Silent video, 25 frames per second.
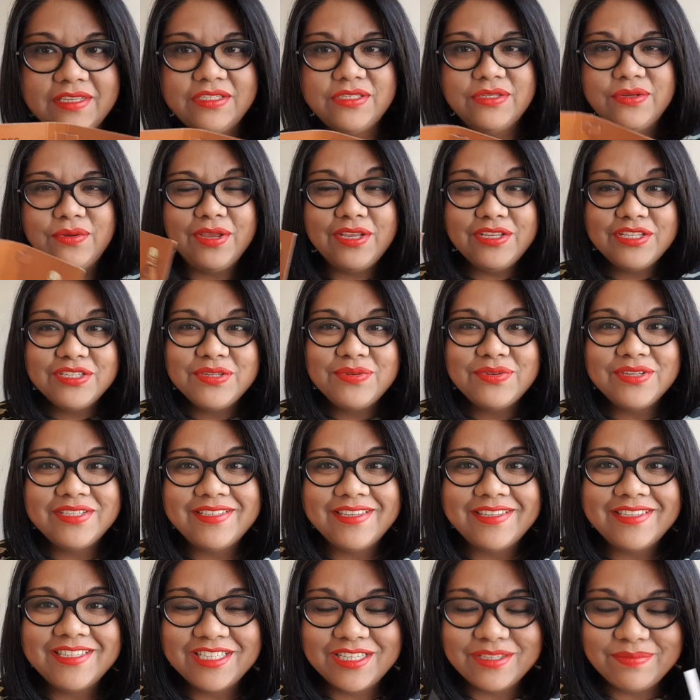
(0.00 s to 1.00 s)
So
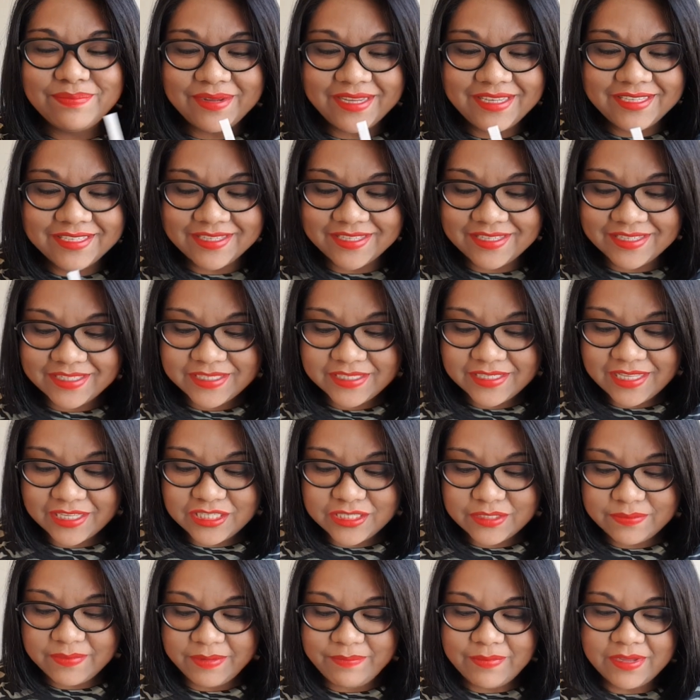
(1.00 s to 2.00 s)
exquisite spices,
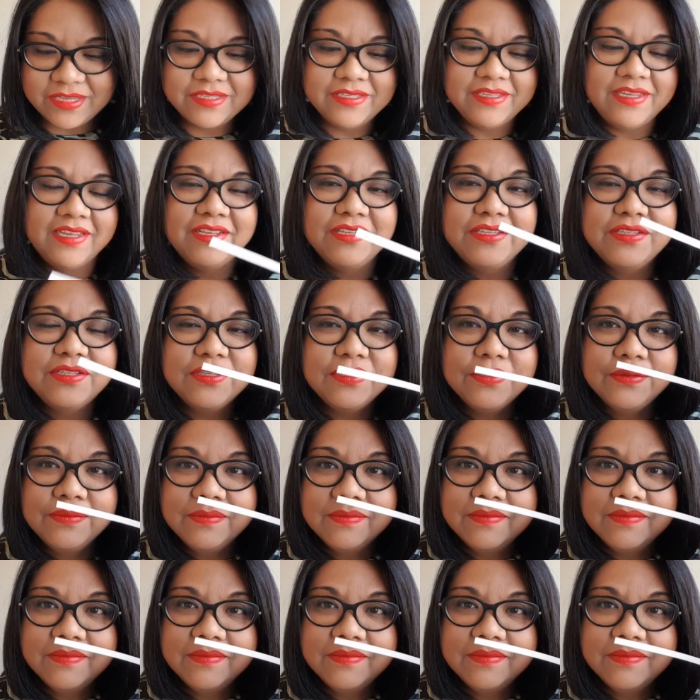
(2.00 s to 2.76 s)
that's my best guess.